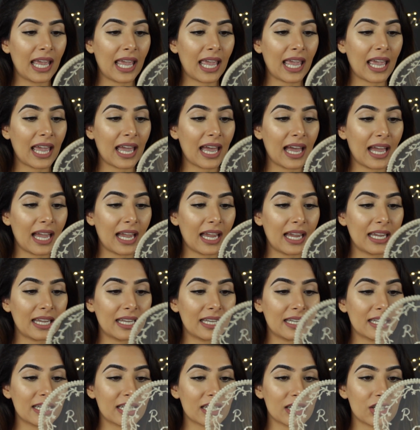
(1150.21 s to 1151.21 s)

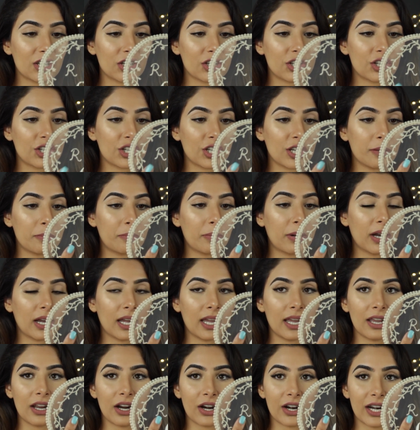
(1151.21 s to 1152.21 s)
and she
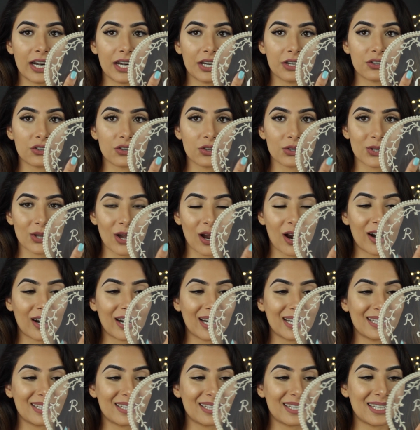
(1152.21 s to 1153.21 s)
put our initials R
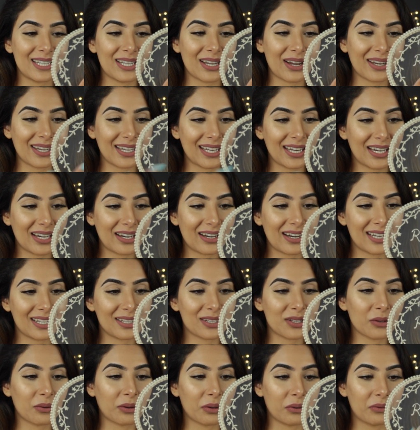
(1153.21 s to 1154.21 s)
and Z on here,
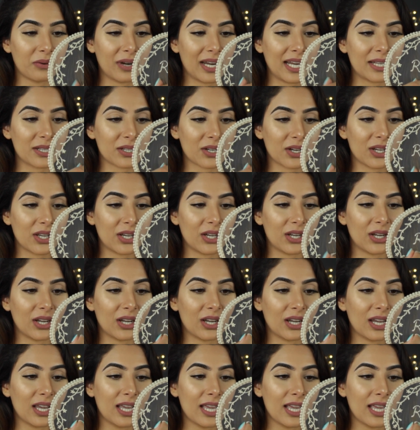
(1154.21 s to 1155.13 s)
and so our rings are gonna